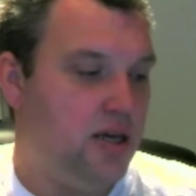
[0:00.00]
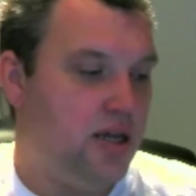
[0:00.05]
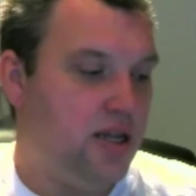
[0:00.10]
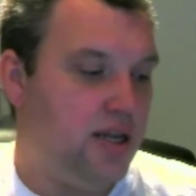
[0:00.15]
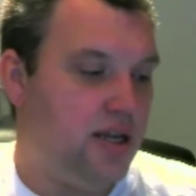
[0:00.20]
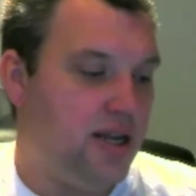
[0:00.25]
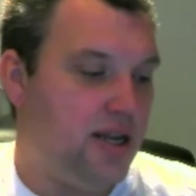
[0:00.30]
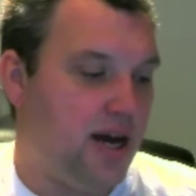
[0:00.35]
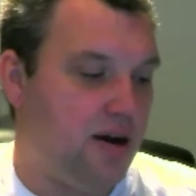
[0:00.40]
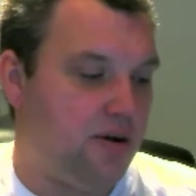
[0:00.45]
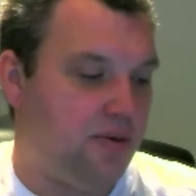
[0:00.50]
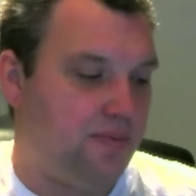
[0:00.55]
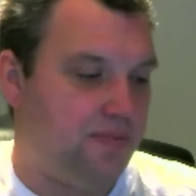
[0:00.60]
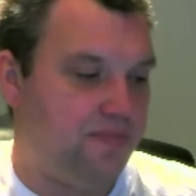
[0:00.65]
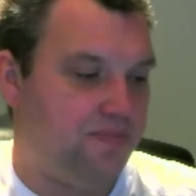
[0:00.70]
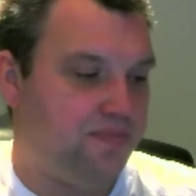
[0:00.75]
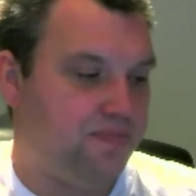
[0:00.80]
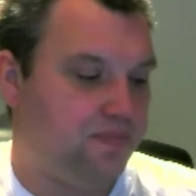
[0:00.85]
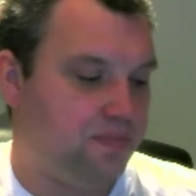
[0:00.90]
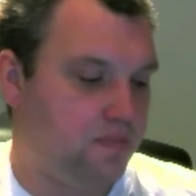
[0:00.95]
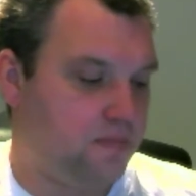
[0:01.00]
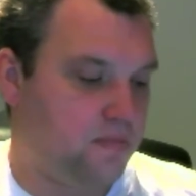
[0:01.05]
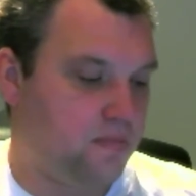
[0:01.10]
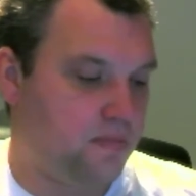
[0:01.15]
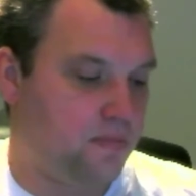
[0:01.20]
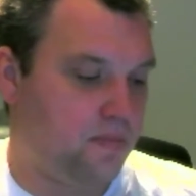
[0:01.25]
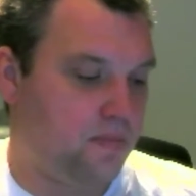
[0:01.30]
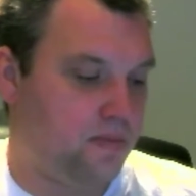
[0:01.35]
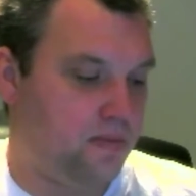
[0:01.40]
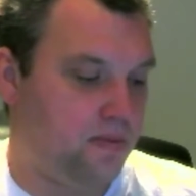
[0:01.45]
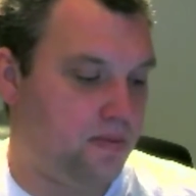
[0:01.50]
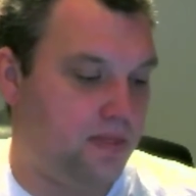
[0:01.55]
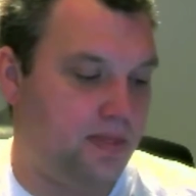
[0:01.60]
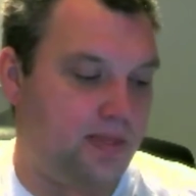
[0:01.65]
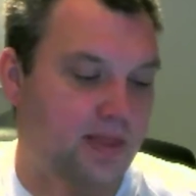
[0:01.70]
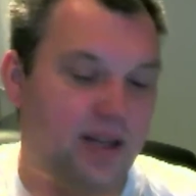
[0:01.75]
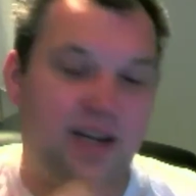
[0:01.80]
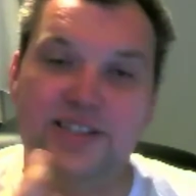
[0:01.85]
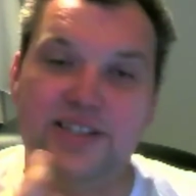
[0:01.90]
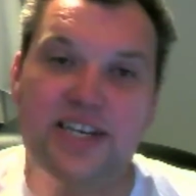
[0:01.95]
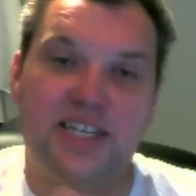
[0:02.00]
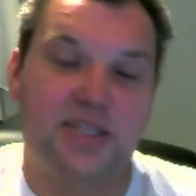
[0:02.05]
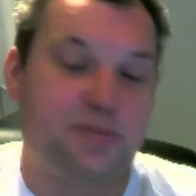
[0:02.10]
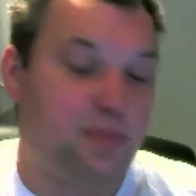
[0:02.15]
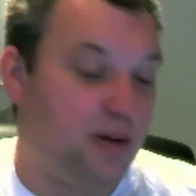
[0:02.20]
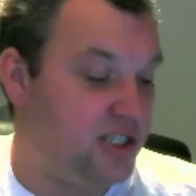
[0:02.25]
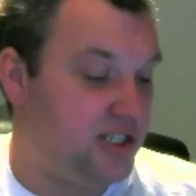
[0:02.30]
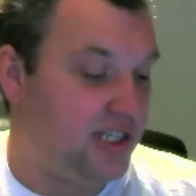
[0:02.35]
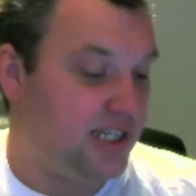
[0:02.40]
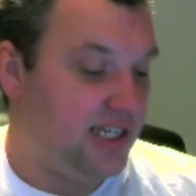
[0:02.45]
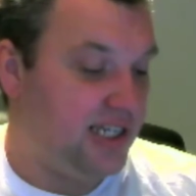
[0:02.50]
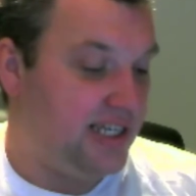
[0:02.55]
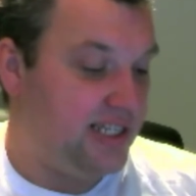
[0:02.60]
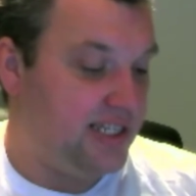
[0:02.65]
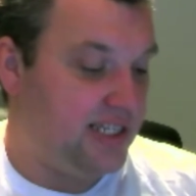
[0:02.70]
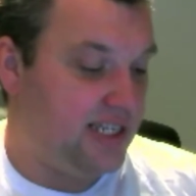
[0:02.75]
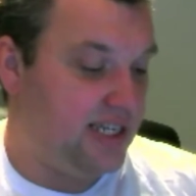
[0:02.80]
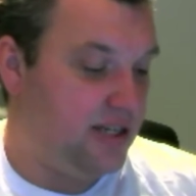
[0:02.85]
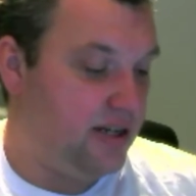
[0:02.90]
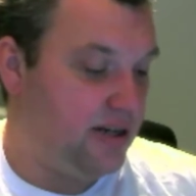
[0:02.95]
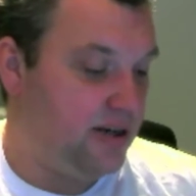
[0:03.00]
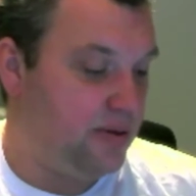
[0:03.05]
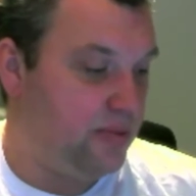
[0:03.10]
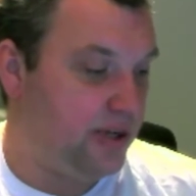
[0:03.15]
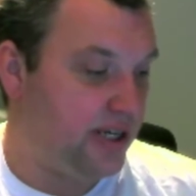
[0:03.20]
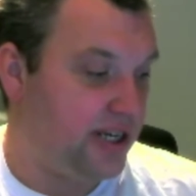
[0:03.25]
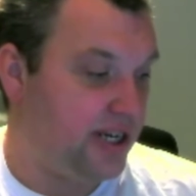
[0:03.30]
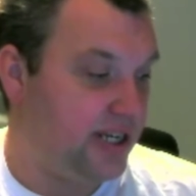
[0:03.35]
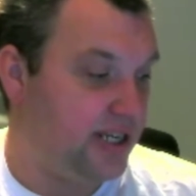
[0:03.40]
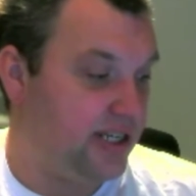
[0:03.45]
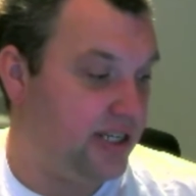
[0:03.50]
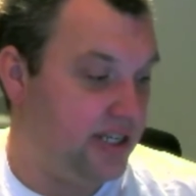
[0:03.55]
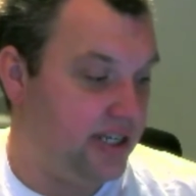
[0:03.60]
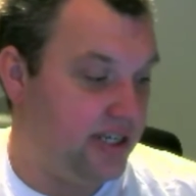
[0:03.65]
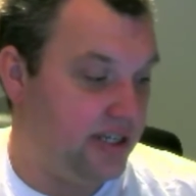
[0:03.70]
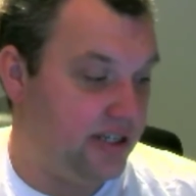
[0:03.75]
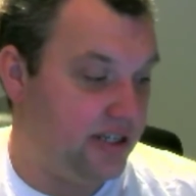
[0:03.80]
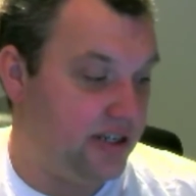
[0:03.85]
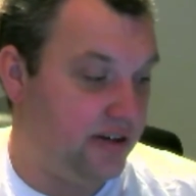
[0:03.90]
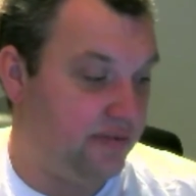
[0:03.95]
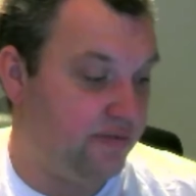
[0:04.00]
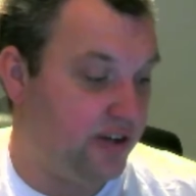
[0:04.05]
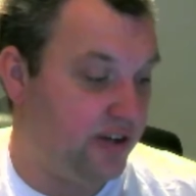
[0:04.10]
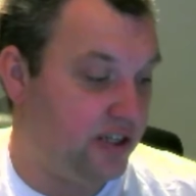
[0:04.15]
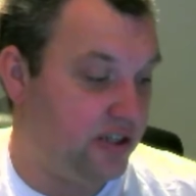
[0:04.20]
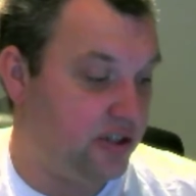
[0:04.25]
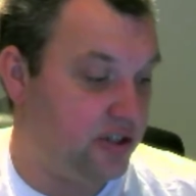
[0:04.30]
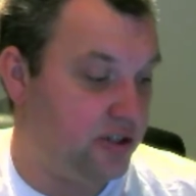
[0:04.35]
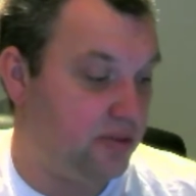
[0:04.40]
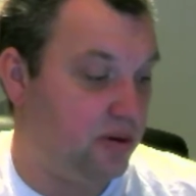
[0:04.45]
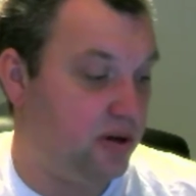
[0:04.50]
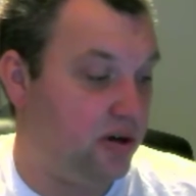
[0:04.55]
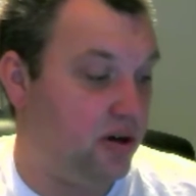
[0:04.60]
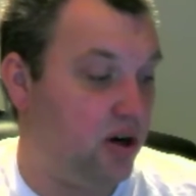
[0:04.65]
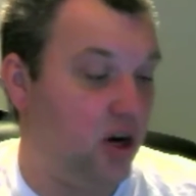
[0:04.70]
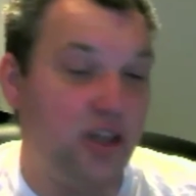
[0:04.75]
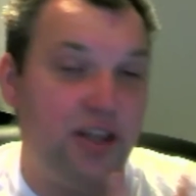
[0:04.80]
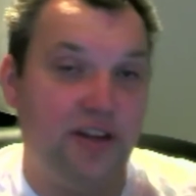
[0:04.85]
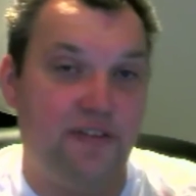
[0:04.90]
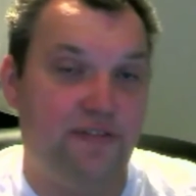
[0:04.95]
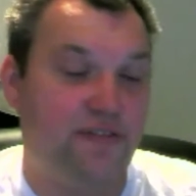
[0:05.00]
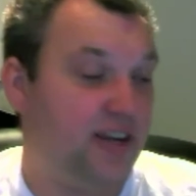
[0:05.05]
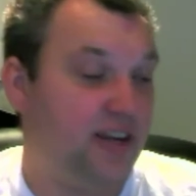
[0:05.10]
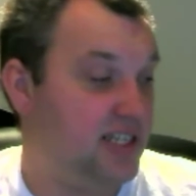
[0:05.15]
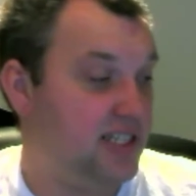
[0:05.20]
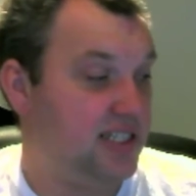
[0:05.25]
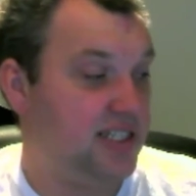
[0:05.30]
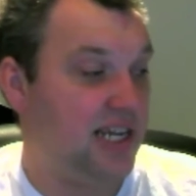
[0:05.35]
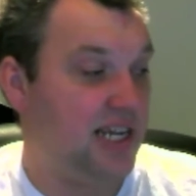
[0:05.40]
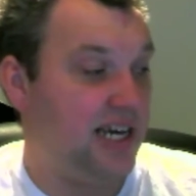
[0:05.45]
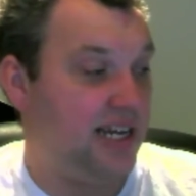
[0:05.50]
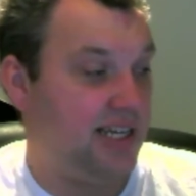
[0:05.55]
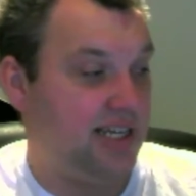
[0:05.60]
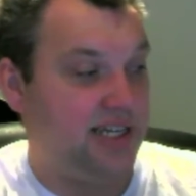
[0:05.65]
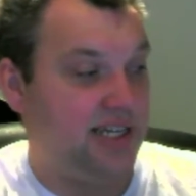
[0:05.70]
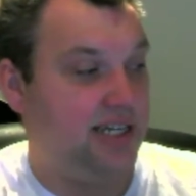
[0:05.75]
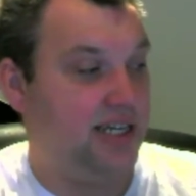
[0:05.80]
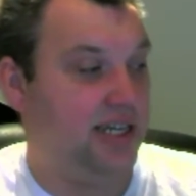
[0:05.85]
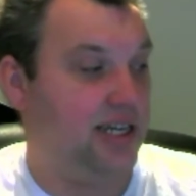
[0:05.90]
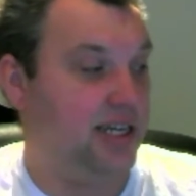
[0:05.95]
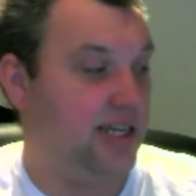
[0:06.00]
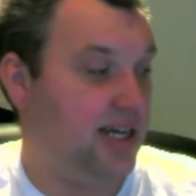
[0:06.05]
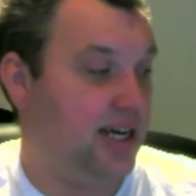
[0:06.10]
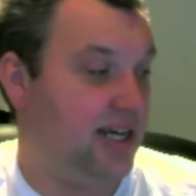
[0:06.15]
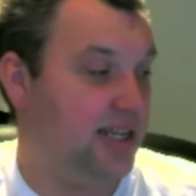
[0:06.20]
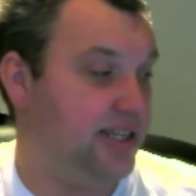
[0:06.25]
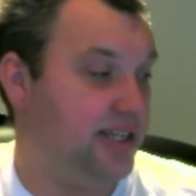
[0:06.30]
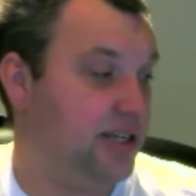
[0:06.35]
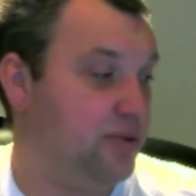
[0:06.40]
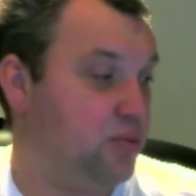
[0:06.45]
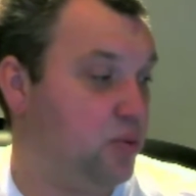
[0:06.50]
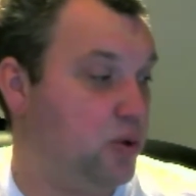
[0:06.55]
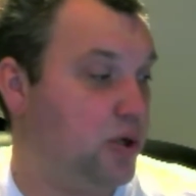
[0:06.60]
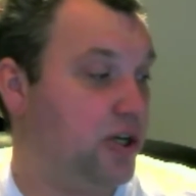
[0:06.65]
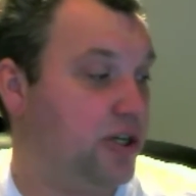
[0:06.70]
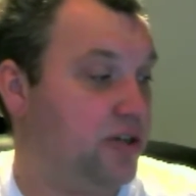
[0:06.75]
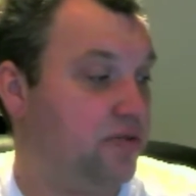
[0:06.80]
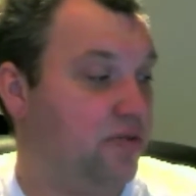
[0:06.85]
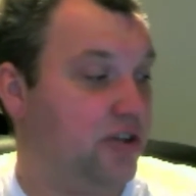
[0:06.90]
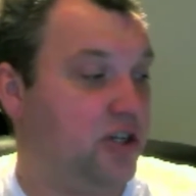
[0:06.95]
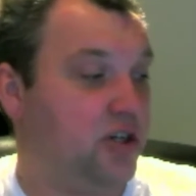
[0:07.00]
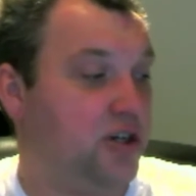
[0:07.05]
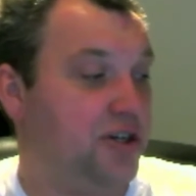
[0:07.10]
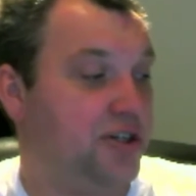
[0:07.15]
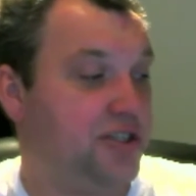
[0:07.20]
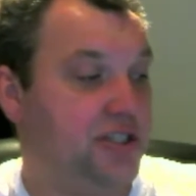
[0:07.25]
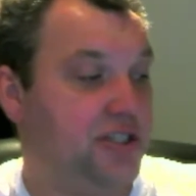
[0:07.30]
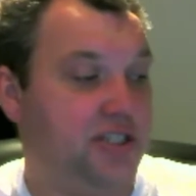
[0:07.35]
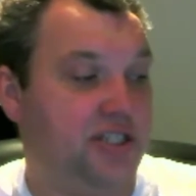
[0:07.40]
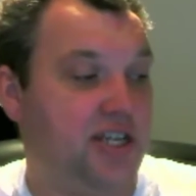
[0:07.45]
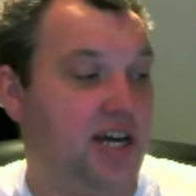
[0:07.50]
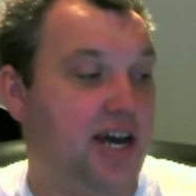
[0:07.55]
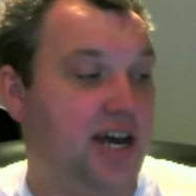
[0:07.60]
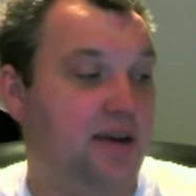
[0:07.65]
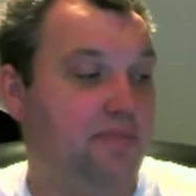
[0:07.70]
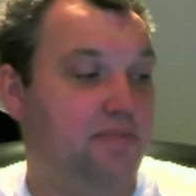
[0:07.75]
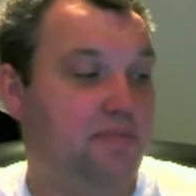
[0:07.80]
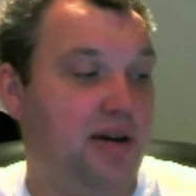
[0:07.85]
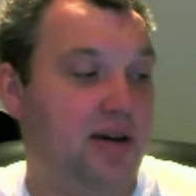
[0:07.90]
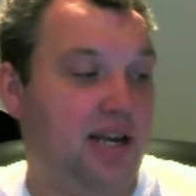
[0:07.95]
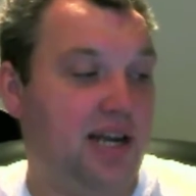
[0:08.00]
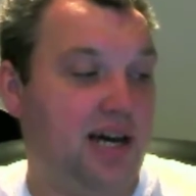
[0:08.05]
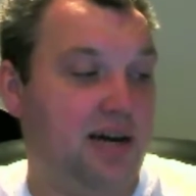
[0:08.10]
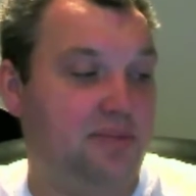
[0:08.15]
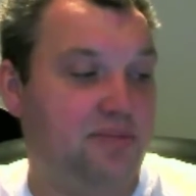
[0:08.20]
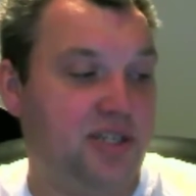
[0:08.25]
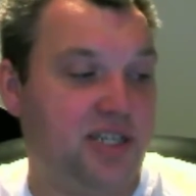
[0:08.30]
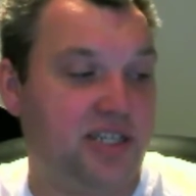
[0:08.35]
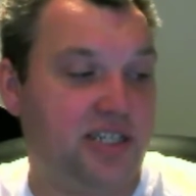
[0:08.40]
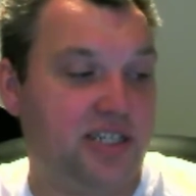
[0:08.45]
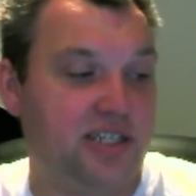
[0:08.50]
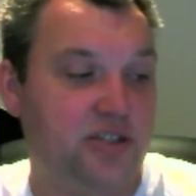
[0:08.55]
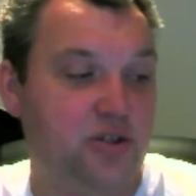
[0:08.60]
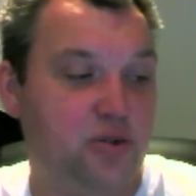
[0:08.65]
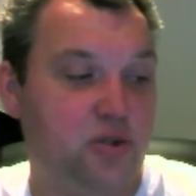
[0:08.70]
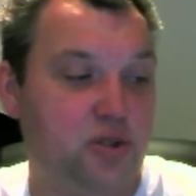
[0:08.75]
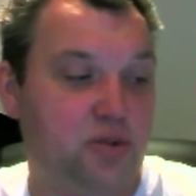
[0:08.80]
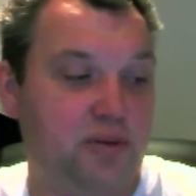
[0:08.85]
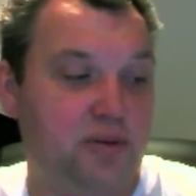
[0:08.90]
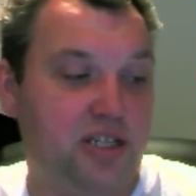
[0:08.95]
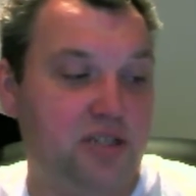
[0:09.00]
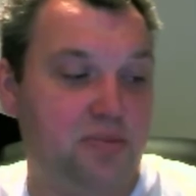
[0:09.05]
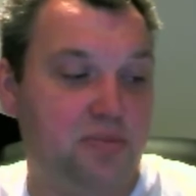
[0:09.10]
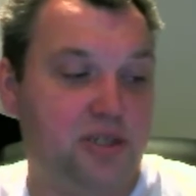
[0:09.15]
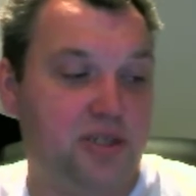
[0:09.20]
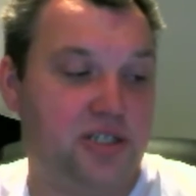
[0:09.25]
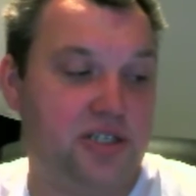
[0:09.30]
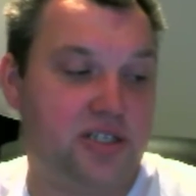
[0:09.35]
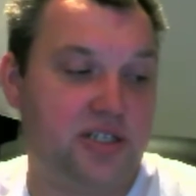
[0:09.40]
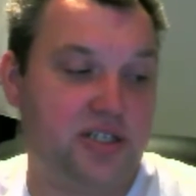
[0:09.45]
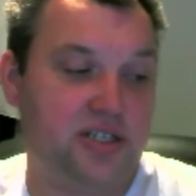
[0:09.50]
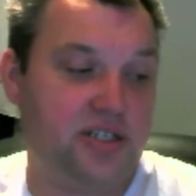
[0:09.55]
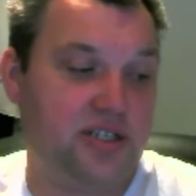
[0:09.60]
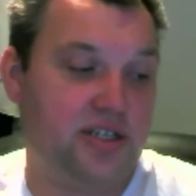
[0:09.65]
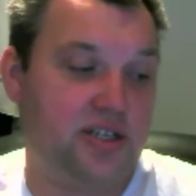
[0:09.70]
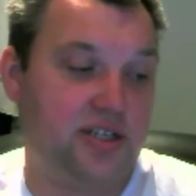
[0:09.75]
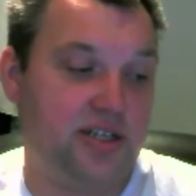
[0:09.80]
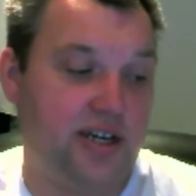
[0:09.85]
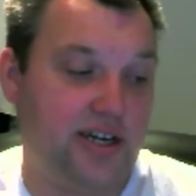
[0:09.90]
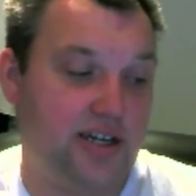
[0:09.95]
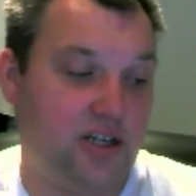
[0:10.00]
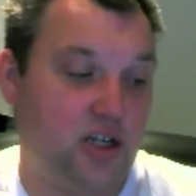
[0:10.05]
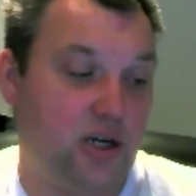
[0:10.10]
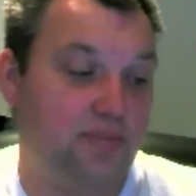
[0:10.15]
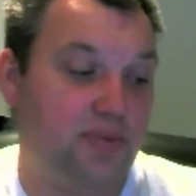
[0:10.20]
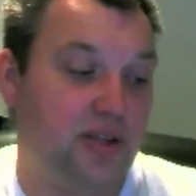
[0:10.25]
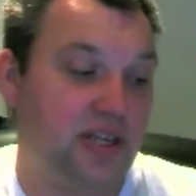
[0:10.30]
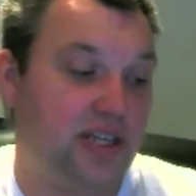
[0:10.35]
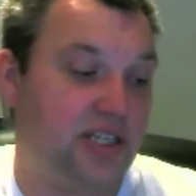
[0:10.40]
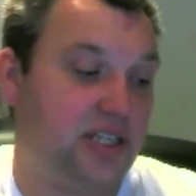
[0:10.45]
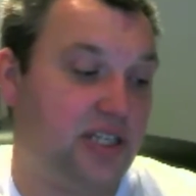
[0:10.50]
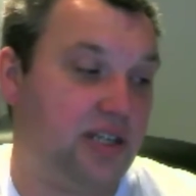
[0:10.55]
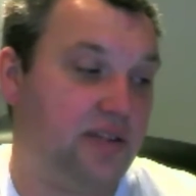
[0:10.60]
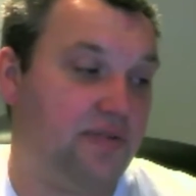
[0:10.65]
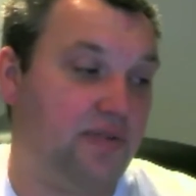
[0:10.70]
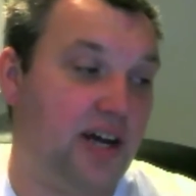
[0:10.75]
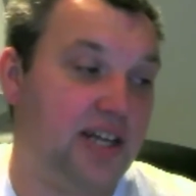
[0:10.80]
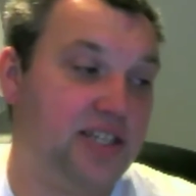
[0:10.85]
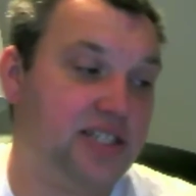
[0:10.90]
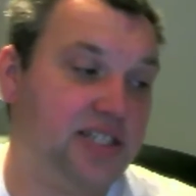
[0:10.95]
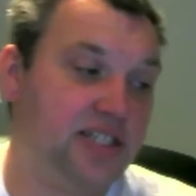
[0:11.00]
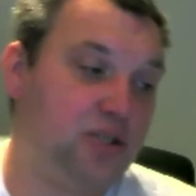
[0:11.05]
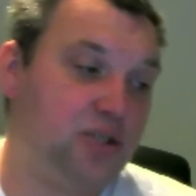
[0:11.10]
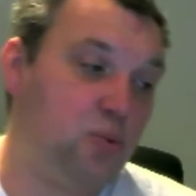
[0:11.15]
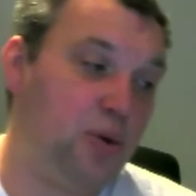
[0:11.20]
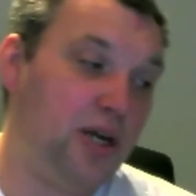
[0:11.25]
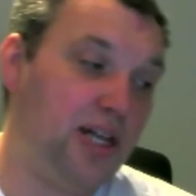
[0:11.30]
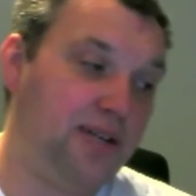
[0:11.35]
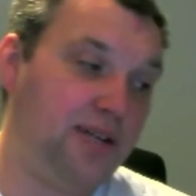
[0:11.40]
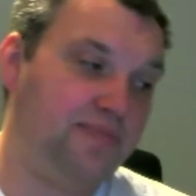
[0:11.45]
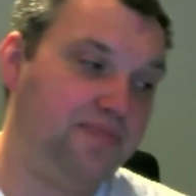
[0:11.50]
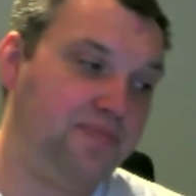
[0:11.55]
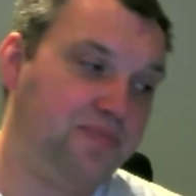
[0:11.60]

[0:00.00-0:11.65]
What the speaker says: Now, that's basically it. We can configure some other things like network, record, time, alarm setting, user management, and update the device as well.